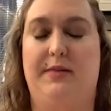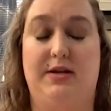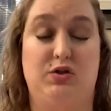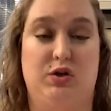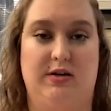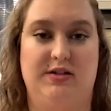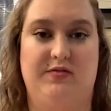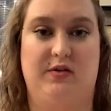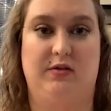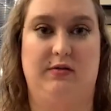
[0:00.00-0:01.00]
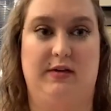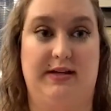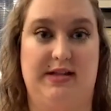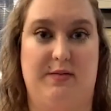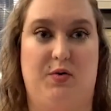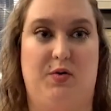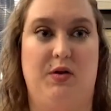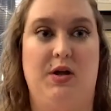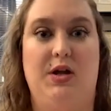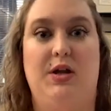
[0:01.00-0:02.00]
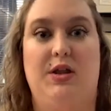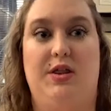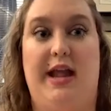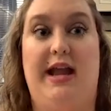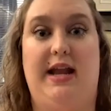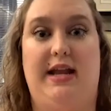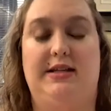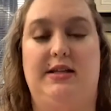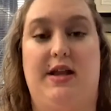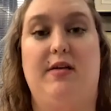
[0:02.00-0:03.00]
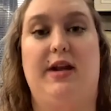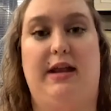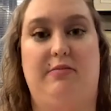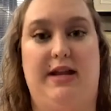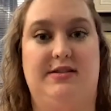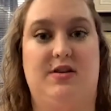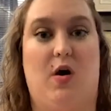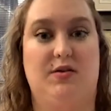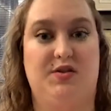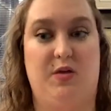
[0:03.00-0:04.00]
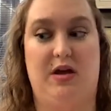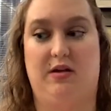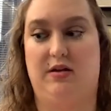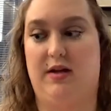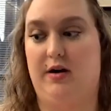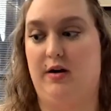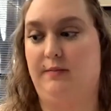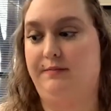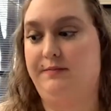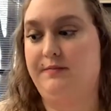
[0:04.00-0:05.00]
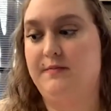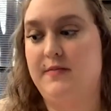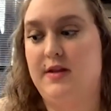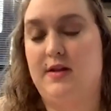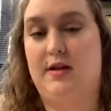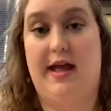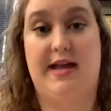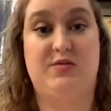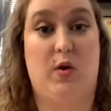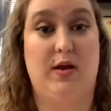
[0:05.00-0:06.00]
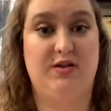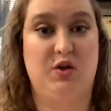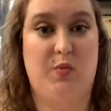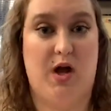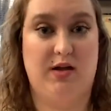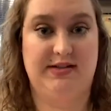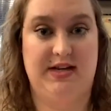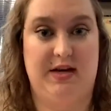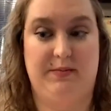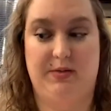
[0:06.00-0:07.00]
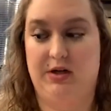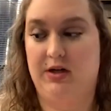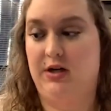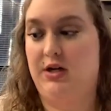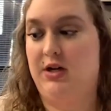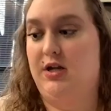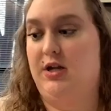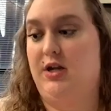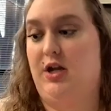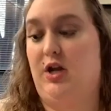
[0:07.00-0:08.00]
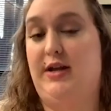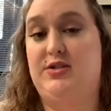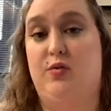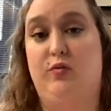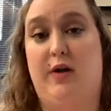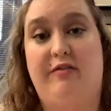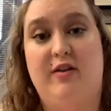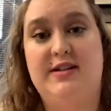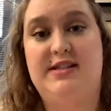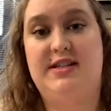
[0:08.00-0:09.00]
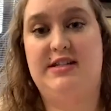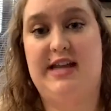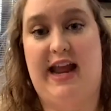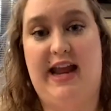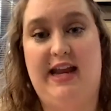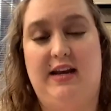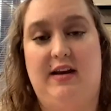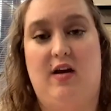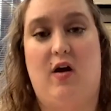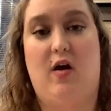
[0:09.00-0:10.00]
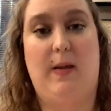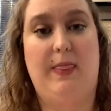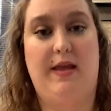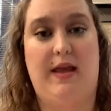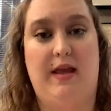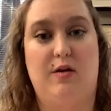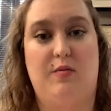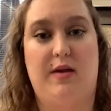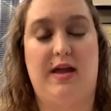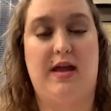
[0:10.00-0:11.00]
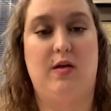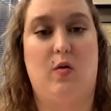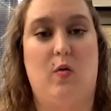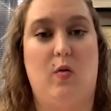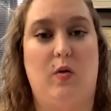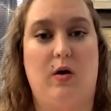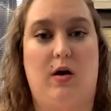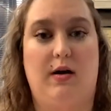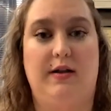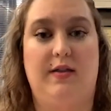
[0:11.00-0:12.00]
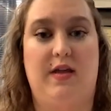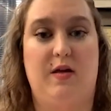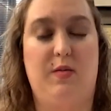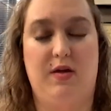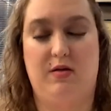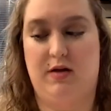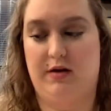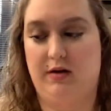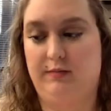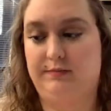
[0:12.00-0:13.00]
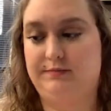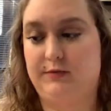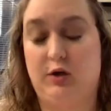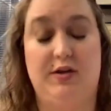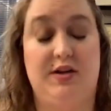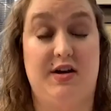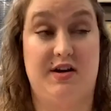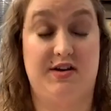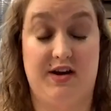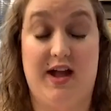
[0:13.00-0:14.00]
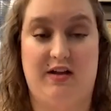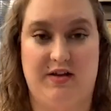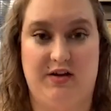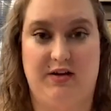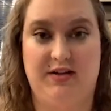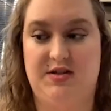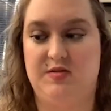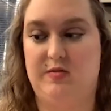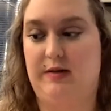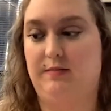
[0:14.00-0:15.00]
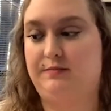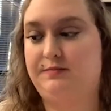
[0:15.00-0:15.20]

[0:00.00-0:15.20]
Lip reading: insurance, for example, their name needs to also be on the letter, as well as your policy number. You need to reference the date on the EOB or on the appeal letter, or the denial letter, excuse me.